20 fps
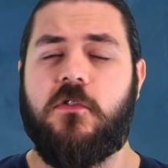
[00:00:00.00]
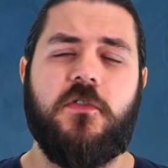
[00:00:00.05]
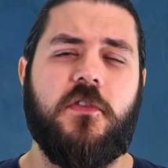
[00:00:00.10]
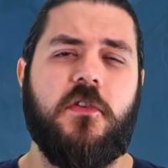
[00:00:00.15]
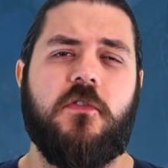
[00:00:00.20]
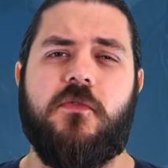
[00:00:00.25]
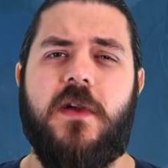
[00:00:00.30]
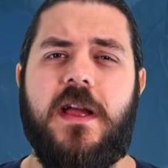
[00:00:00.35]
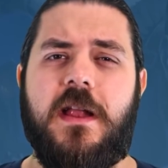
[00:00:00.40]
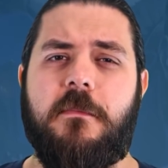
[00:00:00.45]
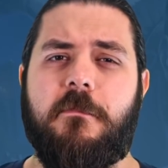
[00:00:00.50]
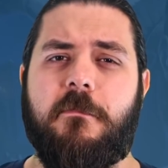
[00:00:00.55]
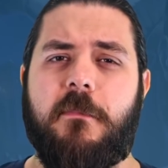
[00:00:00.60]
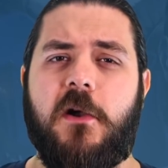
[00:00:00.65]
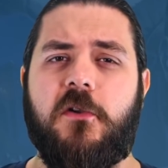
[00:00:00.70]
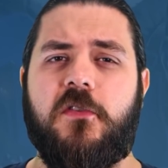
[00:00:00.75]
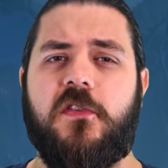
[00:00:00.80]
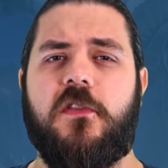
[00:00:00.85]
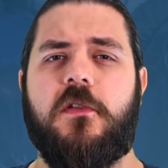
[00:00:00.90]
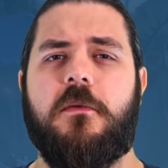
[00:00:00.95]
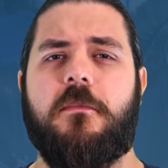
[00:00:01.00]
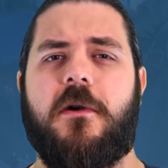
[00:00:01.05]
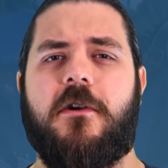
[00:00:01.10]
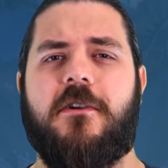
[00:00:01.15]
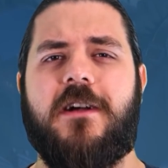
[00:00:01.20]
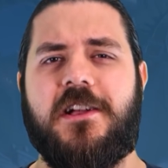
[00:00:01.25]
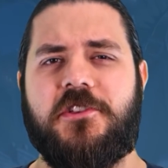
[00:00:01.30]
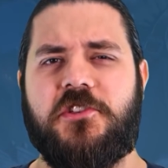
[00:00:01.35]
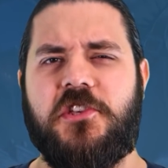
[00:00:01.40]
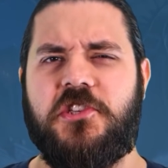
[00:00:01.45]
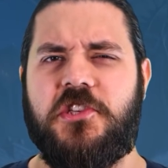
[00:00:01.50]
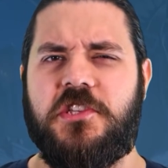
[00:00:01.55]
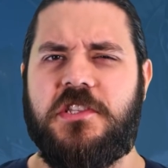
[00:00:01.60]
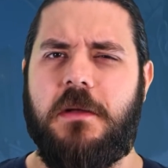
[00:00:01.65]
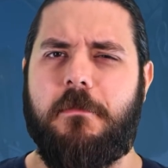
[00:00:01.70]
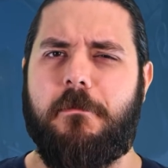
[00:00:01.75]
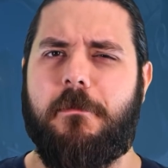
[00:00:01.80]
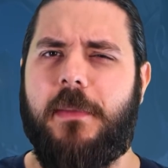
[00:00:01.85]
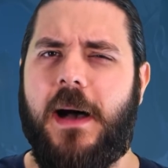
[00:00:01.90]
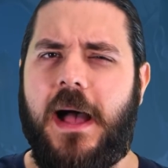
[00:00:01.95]
Rules as written, most of them are actually just
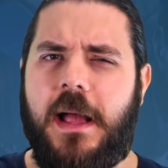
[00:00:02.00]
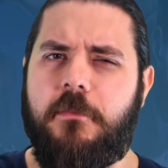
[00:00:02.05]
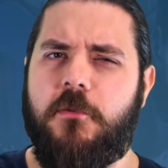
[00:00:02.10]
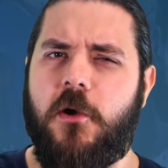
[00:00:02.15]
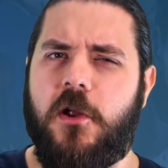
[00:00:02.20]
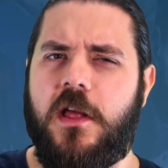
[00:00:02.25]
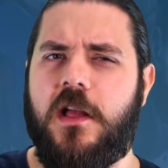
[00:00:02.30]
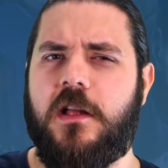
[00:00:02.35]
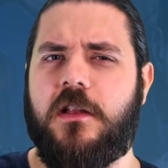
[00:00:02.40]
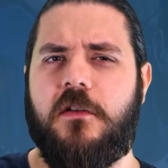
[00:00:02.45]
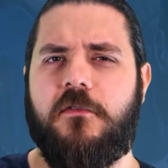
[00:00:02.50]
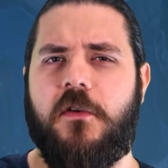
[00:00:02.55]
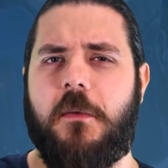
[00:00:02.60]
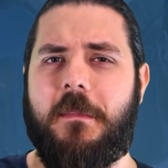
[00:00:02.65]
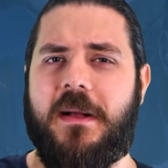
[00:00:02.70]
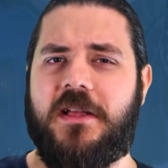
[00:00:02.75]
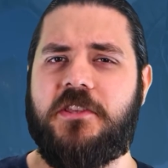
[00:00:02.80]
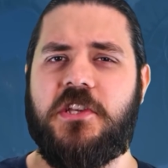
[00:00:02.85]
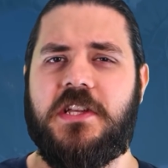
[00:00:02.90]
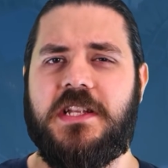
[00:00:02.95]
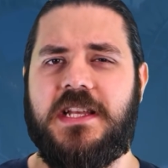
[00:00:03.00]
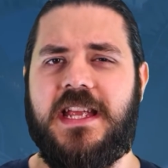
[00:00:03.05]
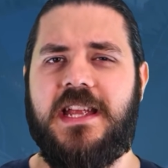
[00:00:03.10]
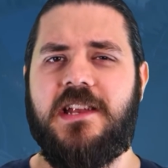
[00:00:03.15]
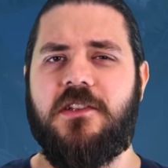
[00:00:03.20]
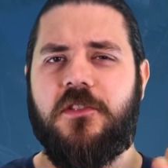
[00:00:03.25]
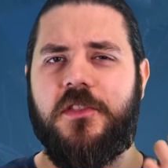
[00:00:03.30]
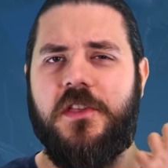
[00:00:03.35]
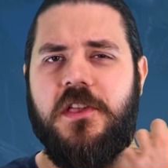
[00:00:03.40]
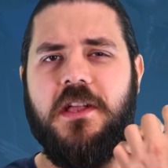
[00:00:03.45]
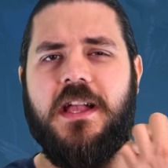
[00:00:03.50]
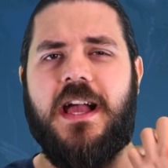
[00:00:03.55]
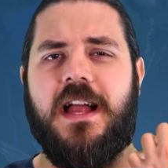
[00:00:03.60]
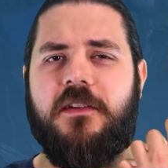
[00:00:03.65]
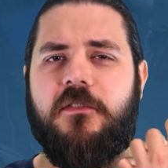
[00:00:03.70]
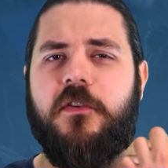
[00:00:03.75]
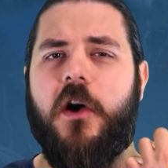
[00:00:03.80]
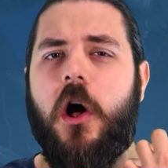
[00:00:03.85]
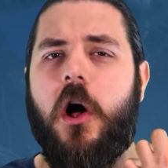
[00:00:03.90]
a byproduct of a magic needle that you kind of